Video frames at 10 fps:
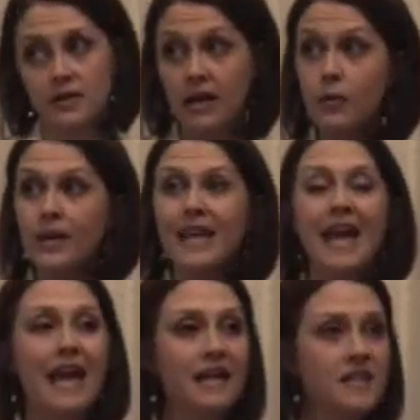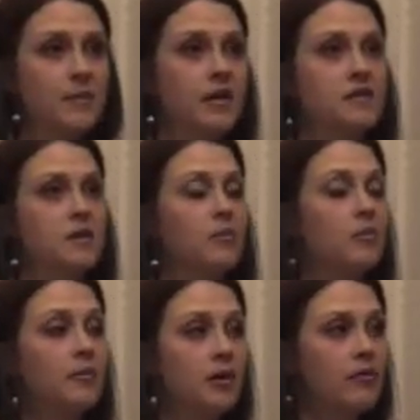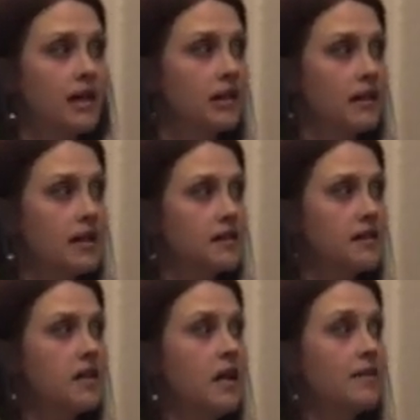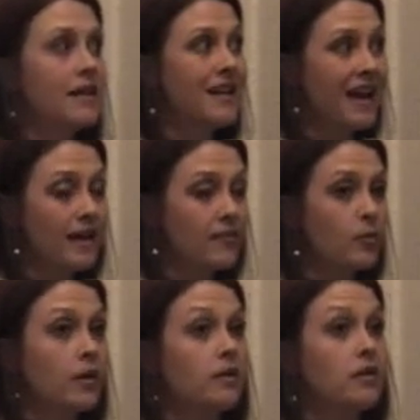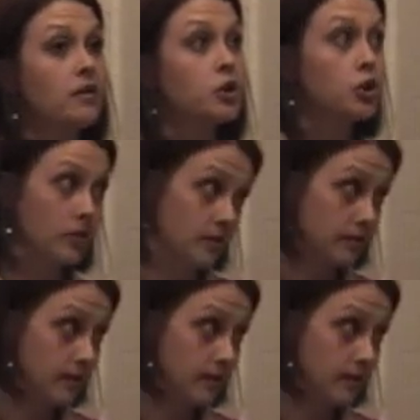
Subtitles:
Anyone can sponsor, but Premier recognizes that not everyone should.